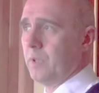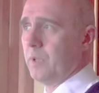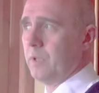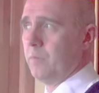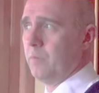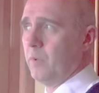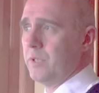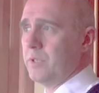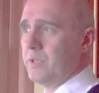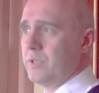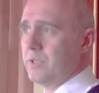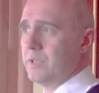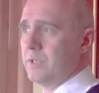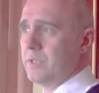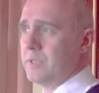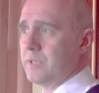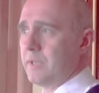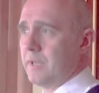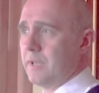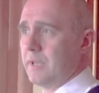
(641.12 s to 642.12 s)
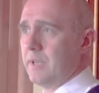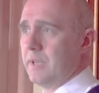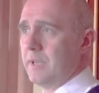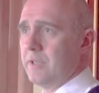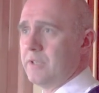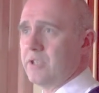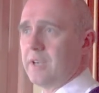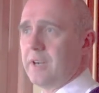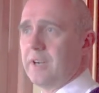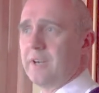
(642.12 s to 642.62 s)
which is
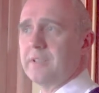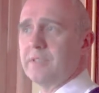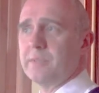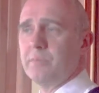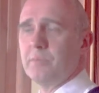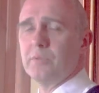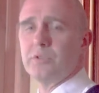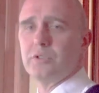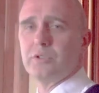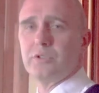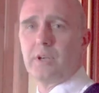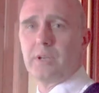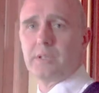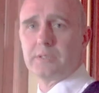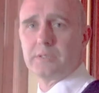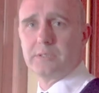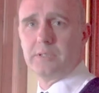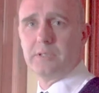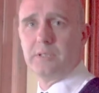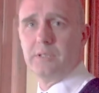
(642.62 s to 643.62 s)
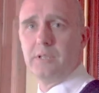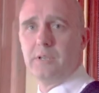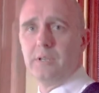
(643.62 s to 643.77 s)
a charitable trust,